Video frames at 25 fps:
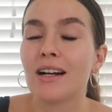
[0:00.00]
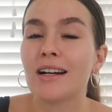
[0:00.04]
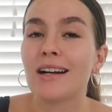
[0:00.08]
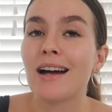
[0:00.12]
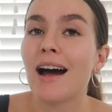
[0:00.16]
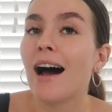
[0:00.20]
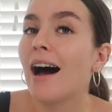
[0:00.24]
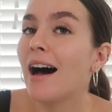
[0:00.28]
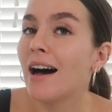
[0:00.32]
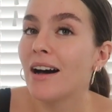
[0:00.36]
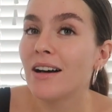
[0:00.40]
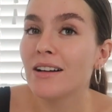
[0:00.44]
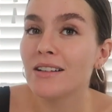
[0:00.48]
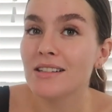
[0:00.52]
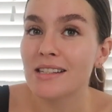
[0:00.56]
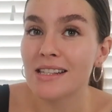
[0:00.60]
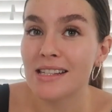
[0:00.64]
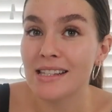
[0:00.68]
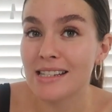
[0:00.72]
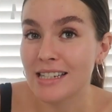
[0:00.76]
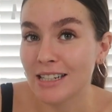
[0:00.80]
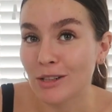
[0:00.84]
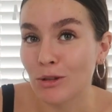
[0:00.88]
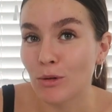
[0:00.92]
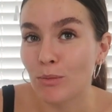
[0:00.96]
Carl
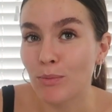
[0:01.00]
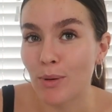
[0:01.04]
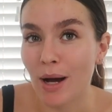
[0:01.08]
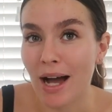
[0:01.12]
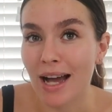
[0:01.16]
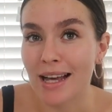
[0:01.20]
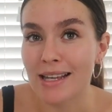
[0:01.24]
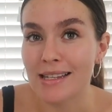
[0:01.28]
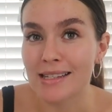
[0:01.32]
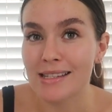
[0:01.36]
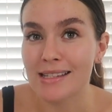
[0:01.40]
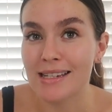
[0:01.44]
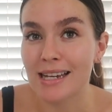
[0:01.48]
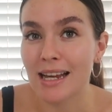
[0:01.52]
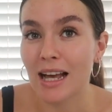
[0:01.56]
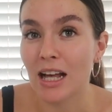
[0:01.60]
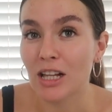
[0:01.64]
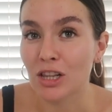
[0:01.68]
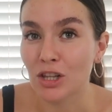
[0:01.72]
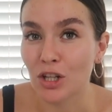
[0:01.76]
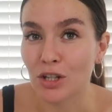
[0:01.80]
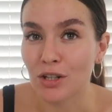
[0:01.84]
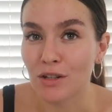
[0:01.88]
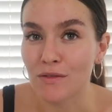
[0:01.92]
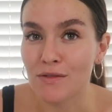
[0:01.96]
still buys
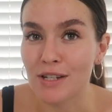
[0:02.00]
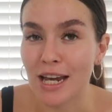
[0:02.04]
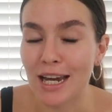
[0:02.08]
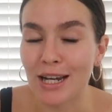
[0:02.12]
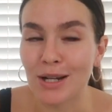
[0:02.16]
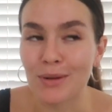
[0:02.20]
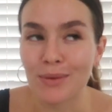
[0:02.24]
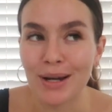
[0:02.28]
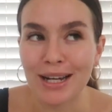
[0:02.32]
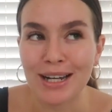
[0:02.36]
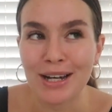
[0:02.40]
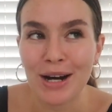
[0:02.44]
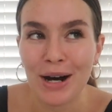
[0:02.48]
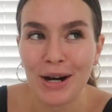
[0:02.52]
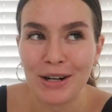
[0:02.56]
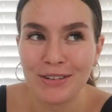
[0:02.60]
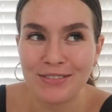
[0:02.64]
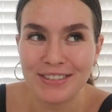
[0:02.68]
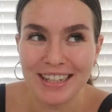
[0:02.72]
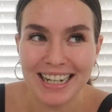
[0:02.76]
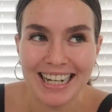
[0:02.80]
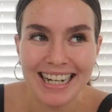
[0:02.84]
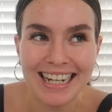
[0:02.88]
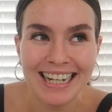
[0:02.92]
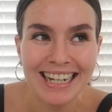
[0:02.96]
a lot of takeaway
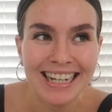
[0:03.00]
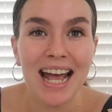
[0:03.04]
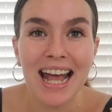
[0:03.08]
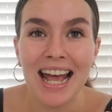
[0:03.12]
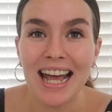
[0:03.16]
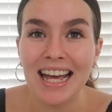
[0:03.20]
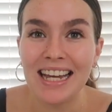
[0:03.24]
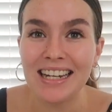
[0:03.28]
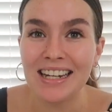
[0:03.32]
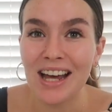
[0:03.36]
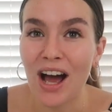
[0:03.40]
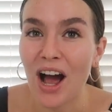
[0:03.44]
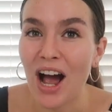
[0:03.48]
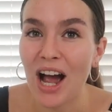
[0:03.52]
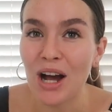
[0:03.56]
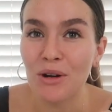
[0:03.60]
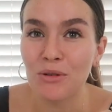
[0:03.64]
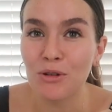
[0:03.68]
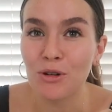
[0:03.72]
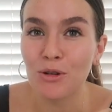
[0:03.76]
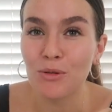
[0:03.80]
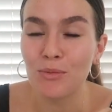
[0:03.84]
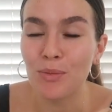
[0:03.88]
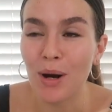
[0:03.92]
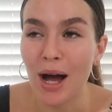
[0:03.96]
coffee, and I
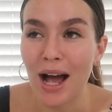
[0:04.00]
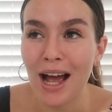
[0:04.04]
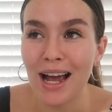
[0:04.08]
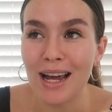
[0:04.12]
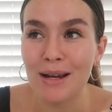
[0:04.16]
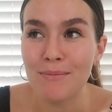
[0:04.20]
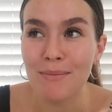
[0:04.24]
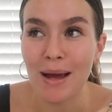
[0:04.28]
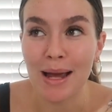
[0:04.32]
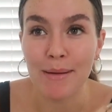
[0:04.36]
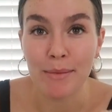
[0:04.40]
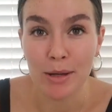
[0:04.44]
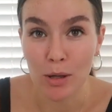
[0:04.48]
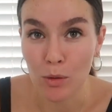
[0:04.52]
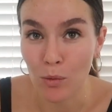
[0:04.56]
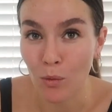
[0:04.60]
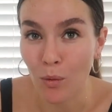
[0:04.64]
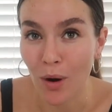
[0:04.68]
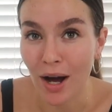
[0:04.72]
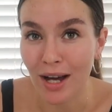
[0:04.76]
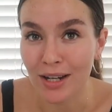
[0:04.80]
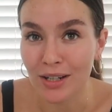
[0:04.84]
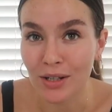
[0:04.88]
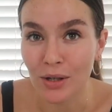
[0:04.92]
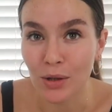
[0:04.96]
will buy maybe
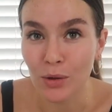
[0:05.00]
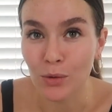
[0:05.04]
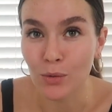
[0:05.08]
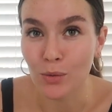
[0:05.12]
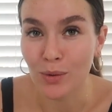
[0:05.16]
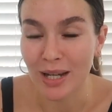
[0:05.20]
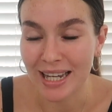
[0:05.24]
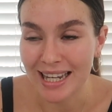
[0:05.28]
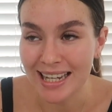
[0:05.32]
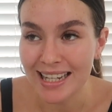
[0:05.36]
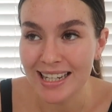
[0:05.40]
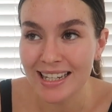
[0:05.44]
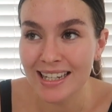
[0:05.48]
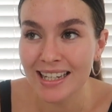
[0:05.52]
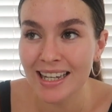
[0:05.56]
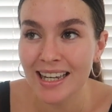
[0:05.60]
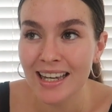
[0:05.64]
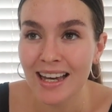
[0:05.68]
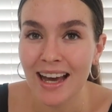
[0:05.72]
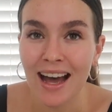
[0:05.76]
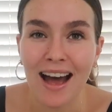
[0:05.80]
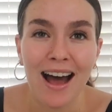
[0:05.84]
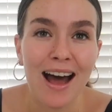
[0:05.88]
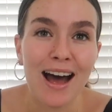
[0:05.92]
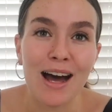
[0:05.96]
1 a week.
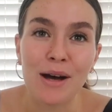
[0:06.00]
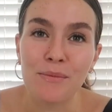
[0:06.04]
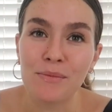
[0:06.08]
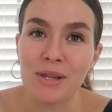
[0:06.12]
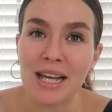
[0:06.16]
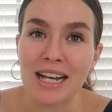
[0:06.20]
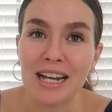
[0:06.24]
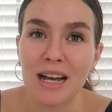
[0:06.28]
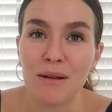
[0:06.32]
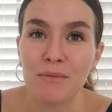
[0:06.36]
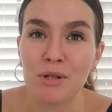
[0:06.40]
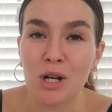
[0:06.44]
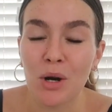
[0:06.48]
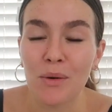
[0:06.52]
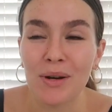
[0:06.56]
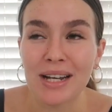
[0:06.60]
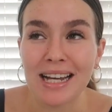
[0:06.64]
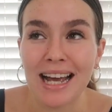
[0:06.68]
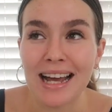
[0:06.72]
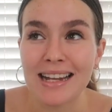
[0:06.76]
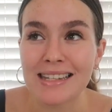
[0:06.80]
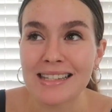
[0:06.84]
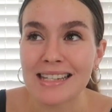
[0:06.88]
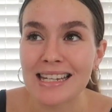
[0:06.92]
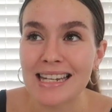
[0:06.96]
Like, I'm
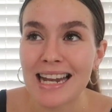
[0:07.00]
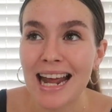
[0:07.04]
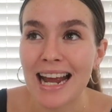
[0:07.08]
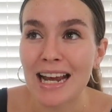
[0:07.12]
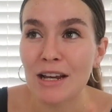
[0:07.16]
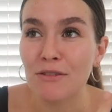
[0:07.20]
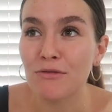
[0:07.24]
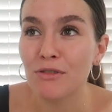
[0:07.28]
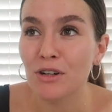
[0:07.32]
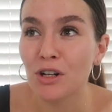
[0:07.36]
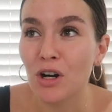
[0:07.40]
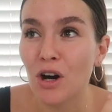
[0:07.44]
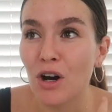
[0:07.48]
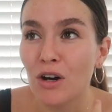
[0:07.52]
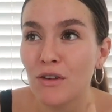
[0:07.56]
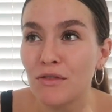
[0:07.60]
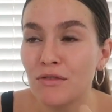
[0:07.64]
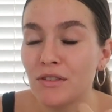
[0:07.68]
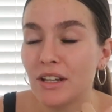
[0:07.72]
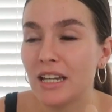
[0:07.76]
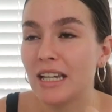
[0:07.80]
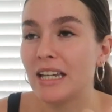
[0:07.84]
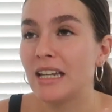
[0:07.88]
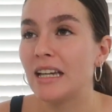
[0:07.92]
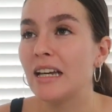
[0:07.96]
going out today for
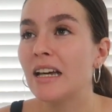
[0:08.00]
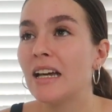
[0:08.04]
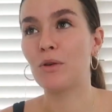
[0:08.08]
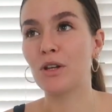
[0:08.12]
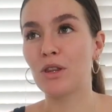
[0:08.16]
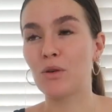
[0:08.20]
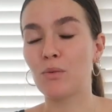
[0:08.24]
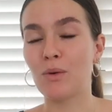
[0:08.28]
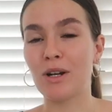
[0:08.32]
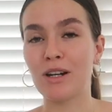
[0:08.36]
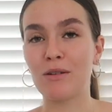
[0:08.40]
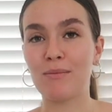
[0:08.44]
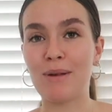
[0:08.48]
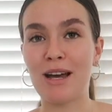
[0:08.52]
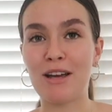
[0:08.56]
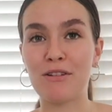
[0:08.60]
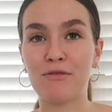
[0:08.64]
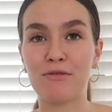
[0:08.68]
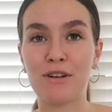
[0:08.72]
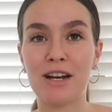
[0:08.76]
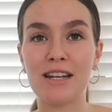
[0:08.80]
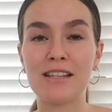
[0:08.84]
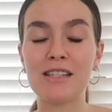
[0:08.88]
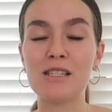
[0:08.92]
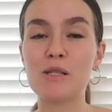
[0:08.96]
coffee with one of my
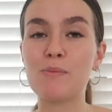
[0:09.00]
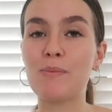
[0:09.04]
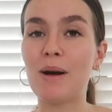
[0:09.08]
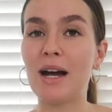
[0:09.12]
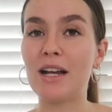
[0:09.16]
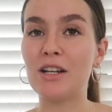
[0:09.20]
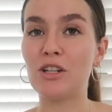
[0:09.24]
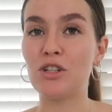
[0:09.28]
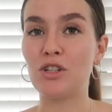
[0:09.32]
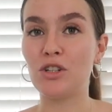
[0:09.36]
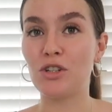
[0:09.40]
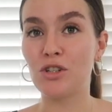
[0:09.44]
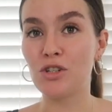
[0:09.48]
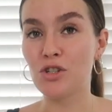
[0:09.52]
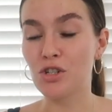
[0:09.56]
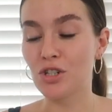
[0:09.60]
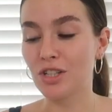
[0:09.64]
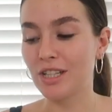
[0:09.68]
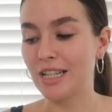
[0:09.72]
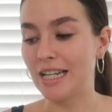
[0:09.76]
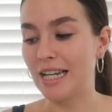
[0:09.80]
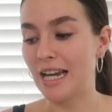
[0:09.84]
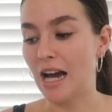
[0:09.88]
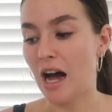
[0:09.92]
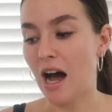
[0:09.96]
friends, but
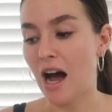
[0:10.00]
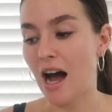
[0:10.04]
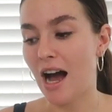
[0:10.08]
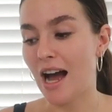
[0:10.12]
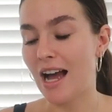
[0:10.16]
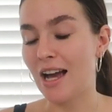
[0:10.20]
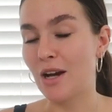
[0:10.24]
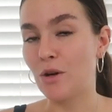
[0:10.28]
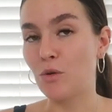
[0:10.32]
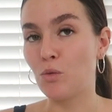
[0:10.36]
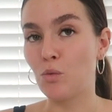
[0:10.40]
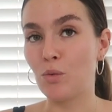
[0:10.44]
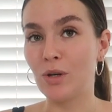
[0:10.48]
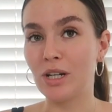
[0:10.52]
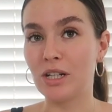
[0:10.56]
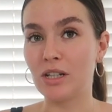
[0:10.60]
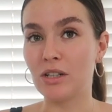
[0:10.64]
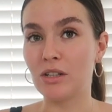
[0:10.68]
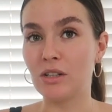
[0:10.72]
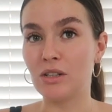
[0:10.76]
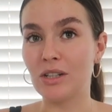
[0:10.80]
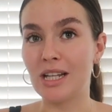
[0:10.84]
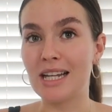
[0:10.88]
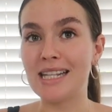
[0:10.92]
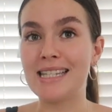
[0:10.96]
usually I
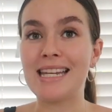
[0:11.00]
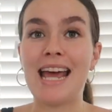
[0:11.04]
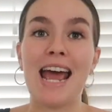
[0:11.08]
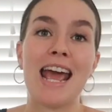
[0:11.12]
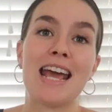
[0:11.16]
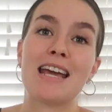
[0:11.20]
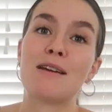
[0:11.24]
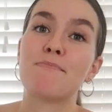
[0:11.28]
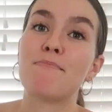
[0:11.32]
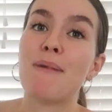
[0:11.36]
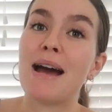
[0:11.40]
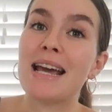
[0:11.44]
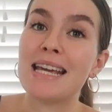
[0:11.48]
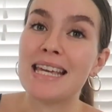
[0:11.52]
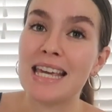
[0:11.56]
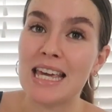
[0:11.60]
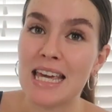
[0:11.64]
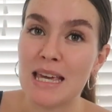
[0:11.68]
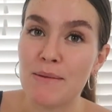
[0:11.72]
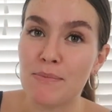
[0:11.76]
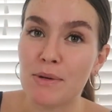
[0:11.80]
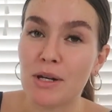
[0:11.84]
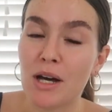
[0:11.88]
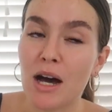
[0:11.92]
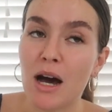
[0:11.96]
will take my
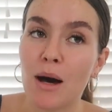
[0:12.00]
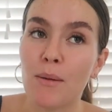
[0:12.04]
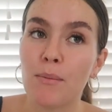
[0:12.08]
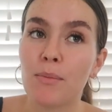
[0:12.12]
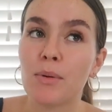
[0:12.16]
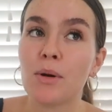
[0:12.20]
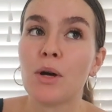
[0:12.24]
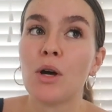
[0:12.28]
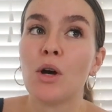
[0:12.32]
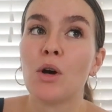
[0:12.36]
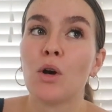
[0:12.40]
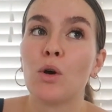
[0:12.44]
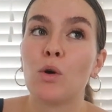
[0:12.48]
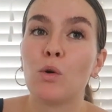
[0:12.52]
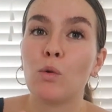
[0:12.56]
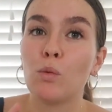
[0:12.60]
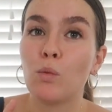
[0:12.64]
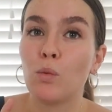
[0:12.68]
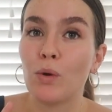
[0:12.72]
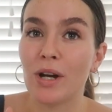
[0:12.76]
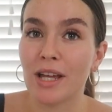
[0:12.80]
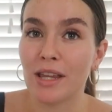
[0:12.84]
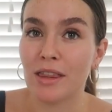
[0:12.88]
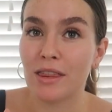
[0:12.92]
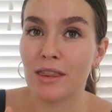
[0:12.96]
Keep cup
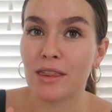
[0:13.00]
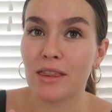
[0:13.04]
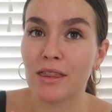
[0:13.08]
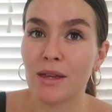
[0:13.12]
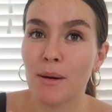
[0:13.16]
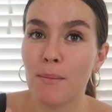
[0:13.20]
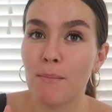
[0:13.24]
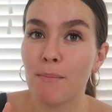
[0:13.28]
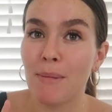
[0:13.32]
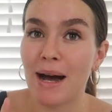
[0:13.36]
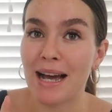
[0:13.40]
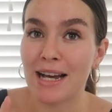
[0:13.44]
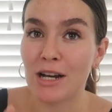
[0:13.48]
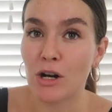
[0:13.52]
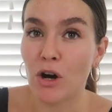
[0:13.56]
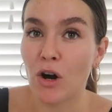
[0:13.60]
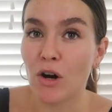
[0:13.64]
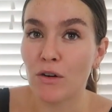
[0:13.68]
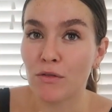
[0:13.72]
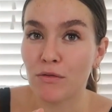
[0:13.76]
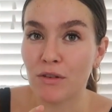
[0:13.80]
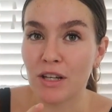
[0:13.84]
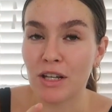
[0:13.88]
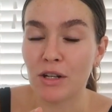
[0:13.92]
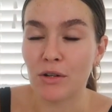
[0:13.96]
with my
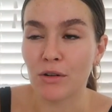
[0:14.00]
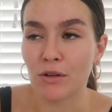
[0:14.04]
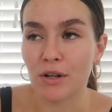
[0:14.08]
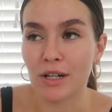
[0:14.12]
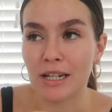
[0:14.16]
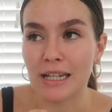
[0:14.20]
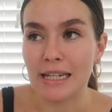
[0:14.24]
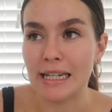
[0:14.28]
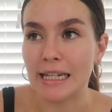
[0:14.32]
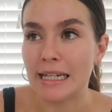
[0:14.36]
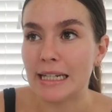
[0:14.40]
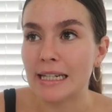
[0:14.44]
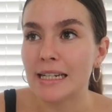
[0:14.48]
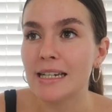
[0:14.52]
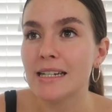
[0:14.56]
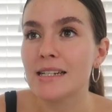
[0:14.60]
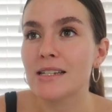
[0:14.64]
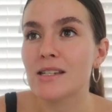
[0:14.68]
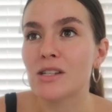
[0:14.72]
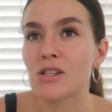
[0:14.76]
coffee already in it.